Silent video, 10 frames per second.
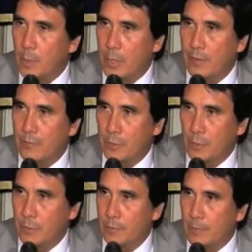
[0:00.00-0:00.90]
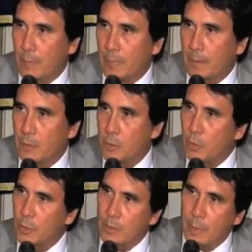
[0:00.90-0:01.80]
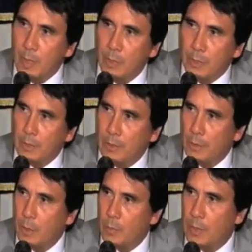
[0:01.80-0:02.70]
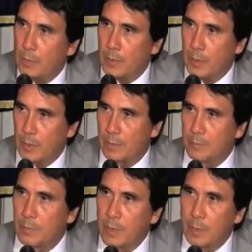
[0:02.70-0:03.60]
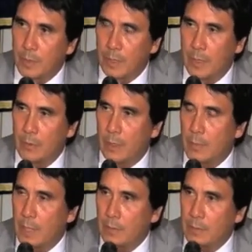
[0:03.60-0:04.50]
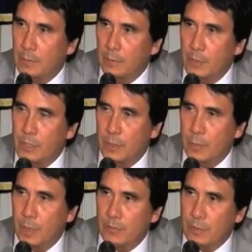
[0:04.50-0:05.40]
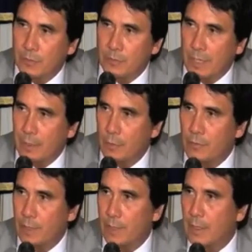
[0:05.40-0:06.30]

Bradford, to join the public and open up a public dialogue about the risks and benefits of San Onofre.